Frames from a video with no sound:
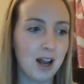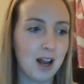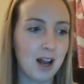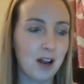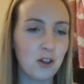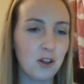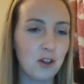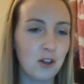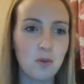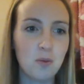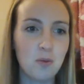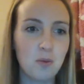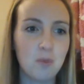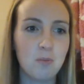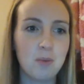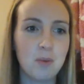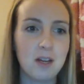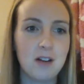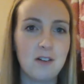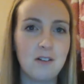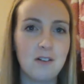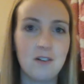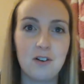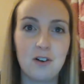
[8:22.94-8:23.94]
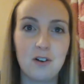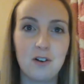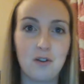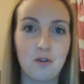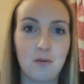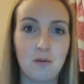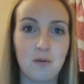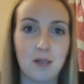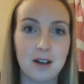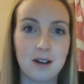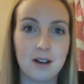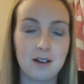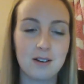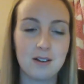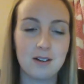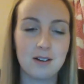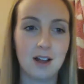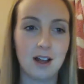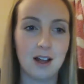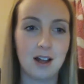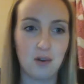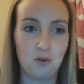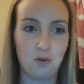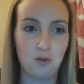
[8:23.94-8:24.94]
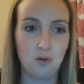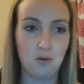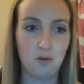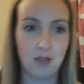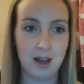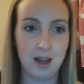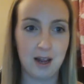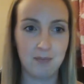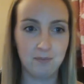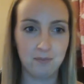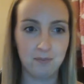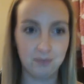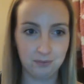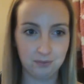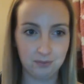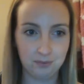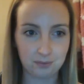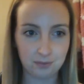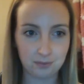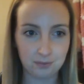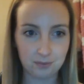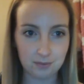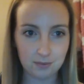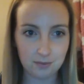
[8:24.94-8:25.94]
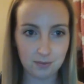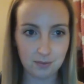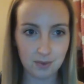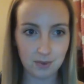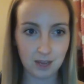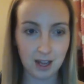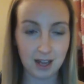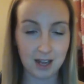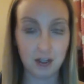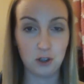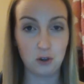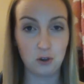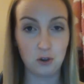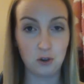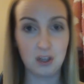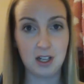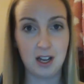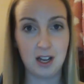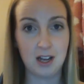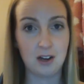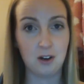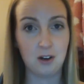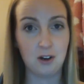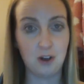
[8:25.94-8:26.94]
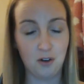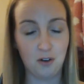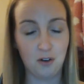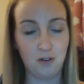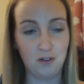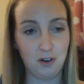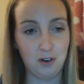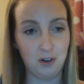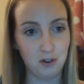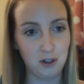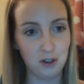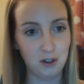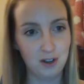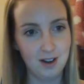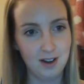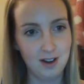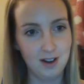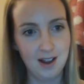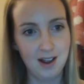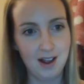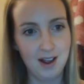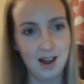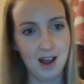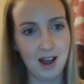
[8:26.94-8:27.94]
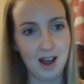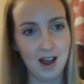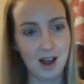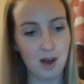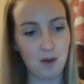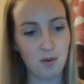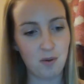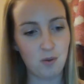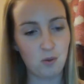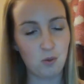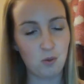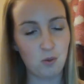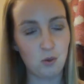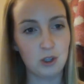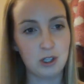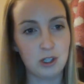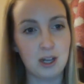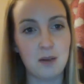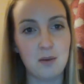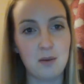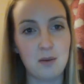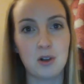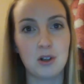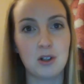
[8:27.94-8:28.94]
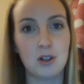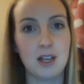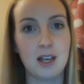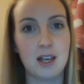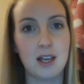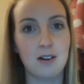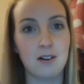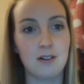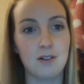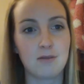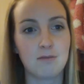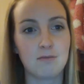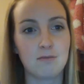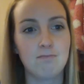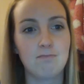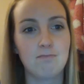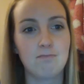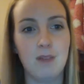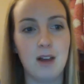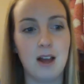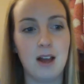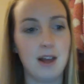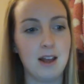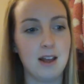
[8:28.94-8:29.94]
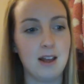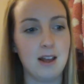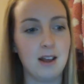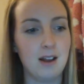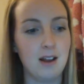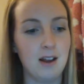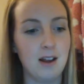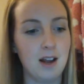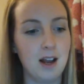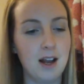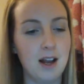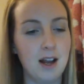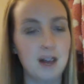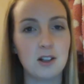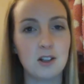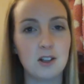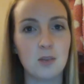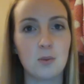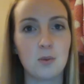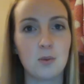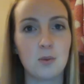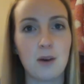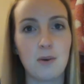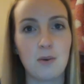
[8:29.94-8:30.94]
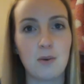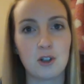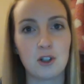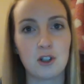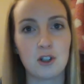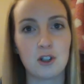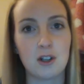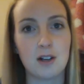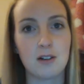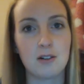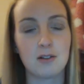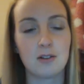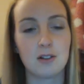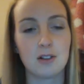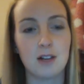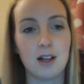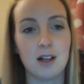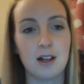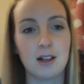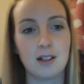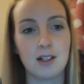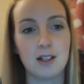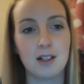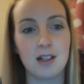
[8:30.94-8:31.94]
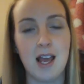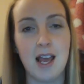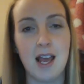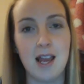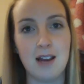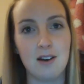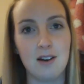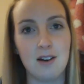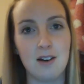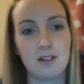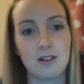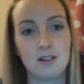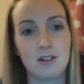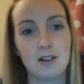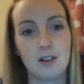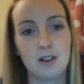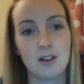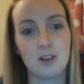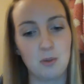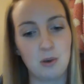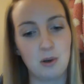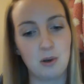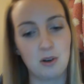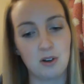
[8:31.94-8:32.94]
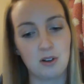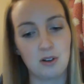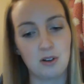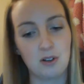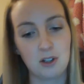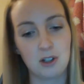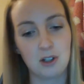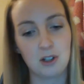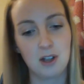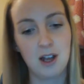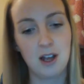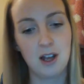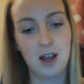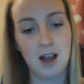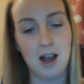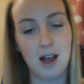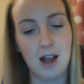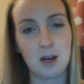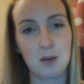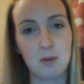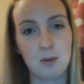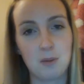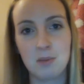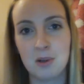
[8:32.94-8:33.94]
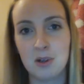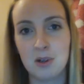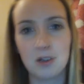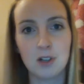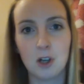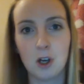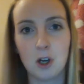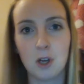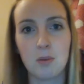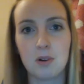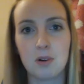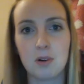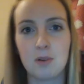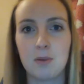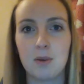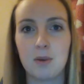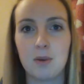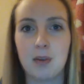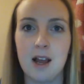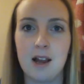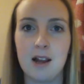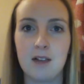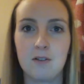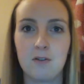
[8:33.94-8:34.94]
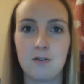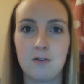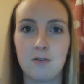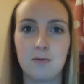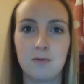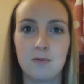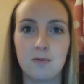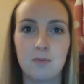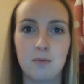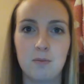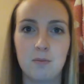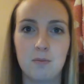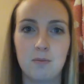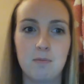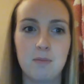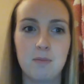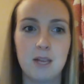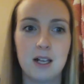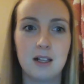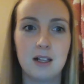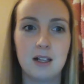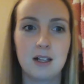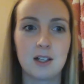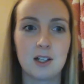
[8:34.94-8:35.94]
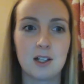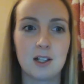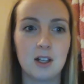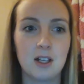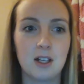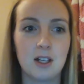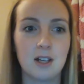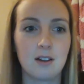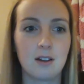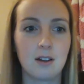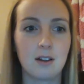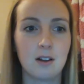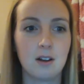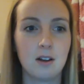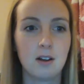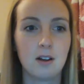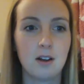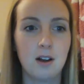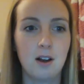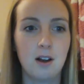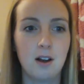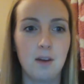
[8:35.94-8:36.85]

Another big fear of mine that I overcame, as you'll see I had a lot of fears, was getting blood taken. I had it done when I was a child and hated the experience, and I'd built it up into my head of being this thing that